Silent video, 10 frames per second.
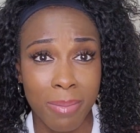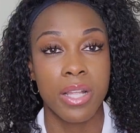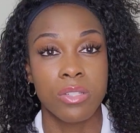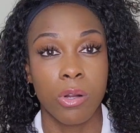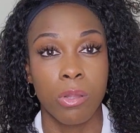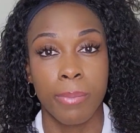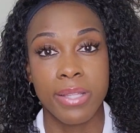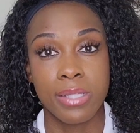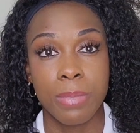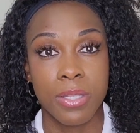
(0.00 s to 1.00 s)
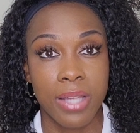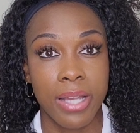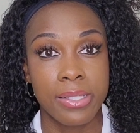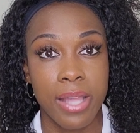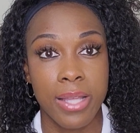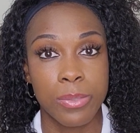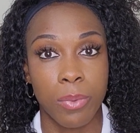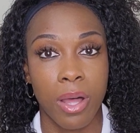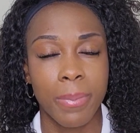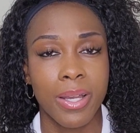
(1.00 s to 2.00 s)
Kind of struggled with my sleep the next day as well,